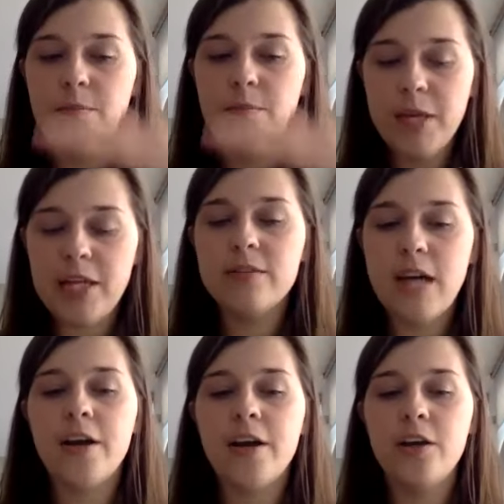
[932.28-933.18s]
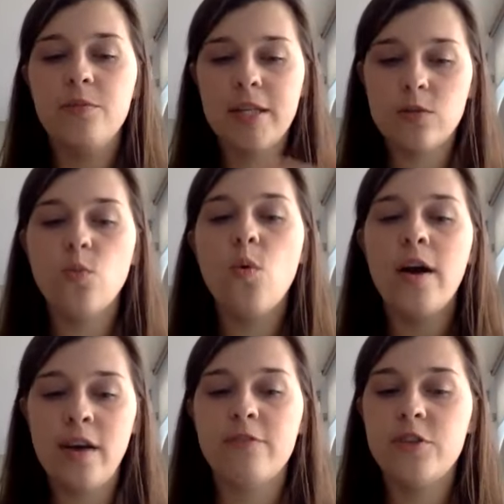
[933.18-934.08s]
build arguments
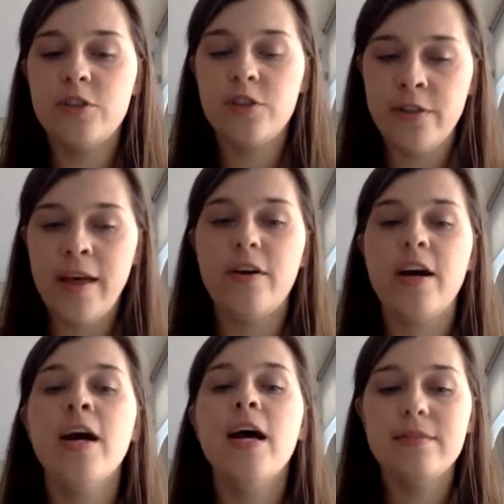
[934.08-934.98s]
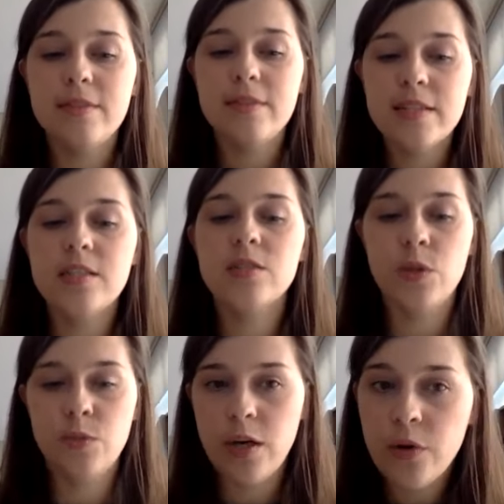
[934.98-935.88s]
one after another. And this is
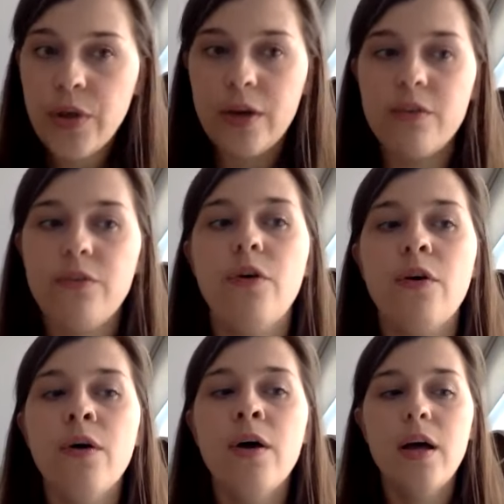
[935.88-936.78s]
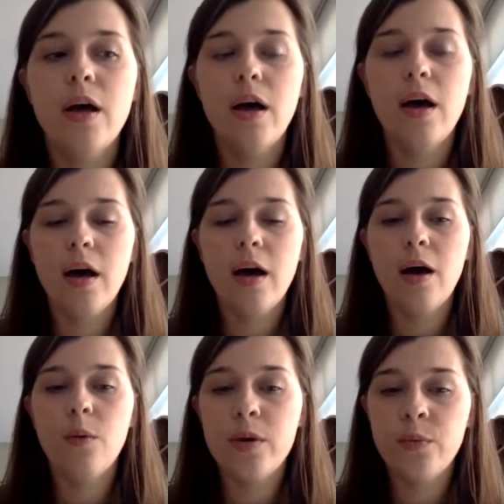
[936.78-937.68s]
what we are looking for
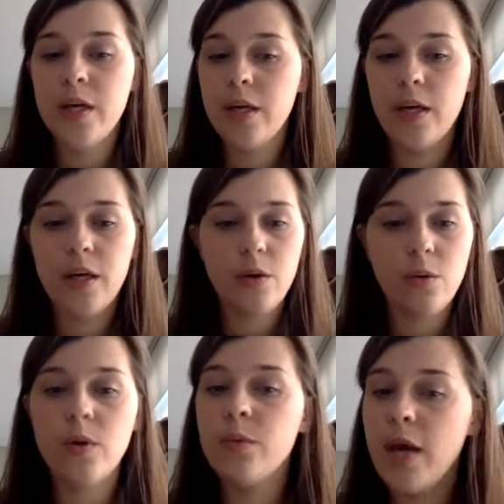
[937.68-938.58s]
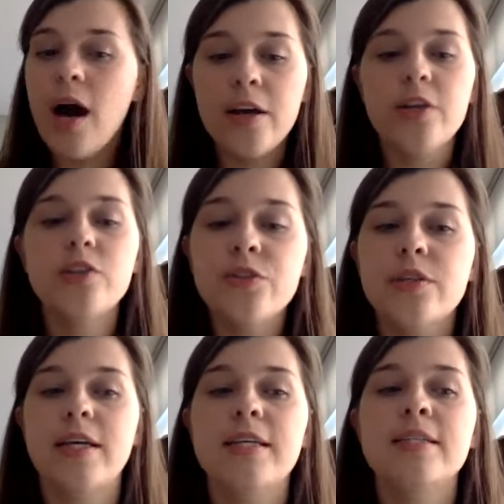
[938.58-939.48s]
when we hire
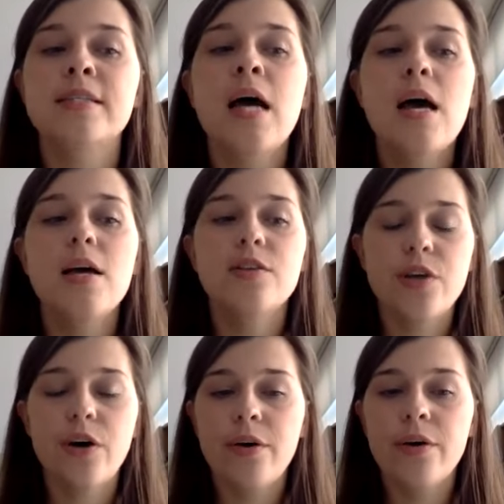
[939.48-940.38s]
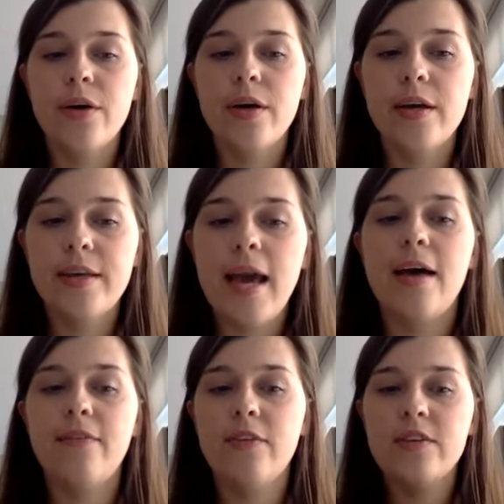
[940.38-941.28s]
journalists. So yeah,
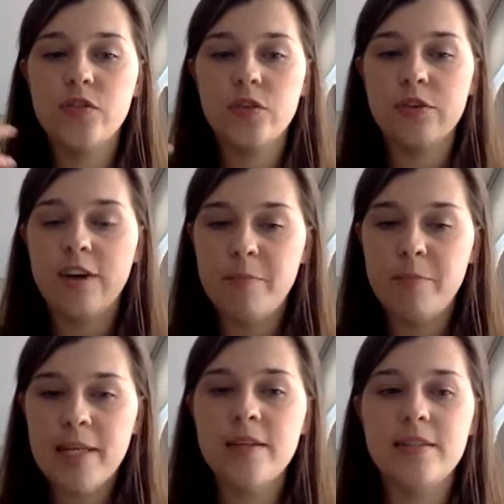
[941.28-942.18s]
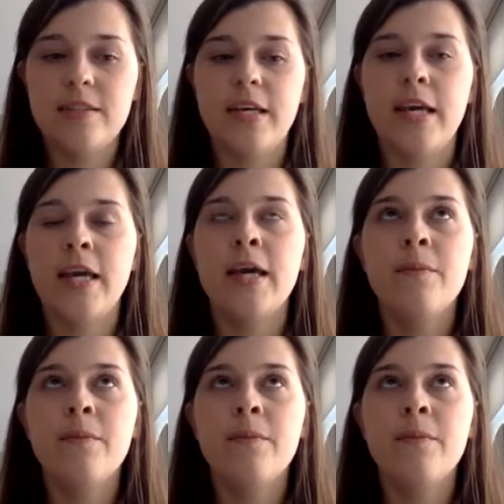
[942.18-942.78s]
this sort of ability